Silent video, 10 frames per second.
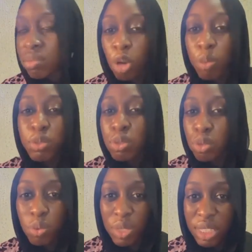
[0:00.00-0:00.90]
up to
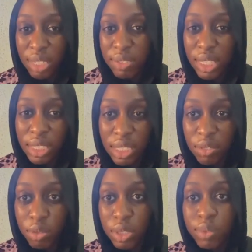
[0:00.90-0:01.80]
2 weeks after
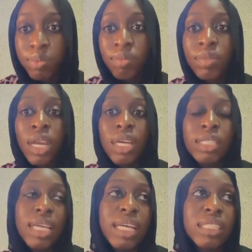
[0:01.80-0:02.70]
delivery.
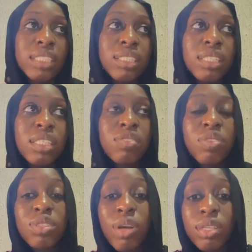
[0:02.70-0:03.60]
Then
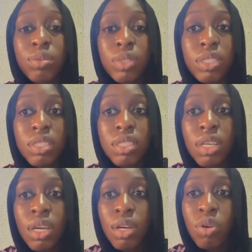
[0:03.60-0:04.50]
individuals with
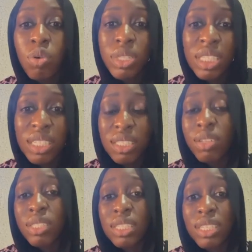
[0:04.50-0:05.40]
chronic
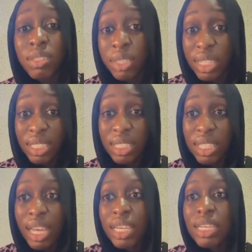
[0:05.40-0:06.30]
illnesses,
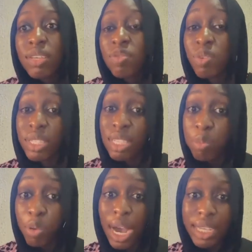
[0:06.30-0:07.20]
like for
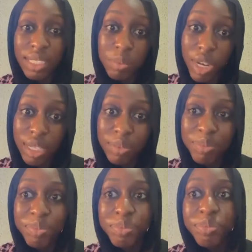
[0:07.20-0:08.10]
example asthma,
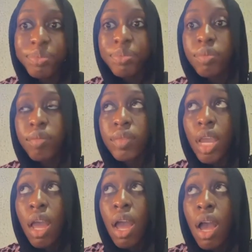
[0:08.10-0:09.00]

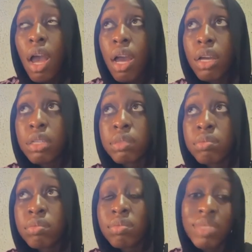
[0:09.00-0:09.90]

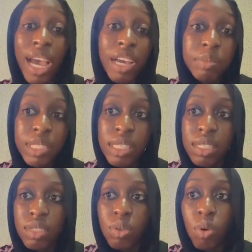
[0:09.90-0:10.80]

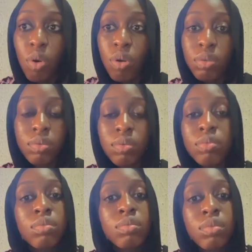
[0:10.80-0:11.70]
diabetes, or
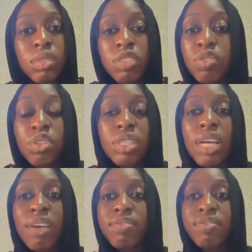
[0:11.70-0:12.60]
if you just
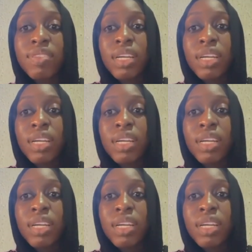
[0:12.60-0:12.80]
have